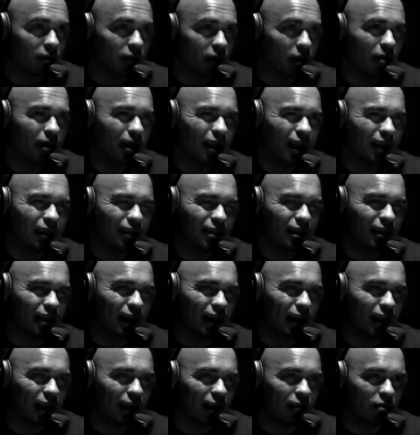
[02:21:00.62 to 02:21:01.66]
I mean, I, not to
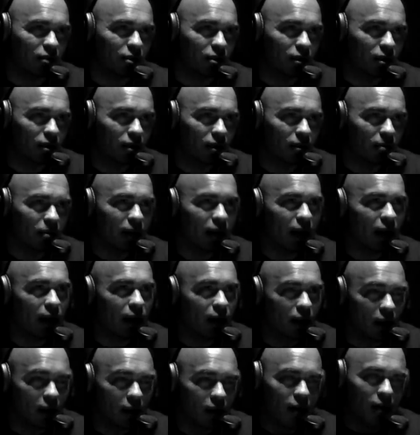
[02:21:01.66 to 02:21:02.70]
that level, but
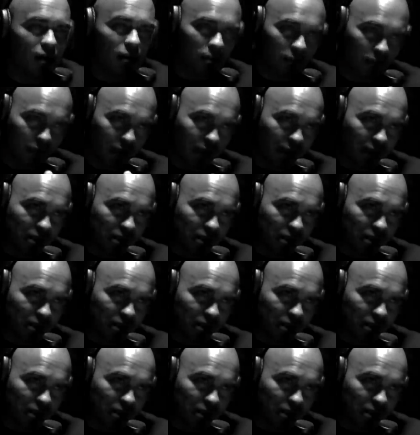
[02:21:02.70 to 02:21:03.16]
I put it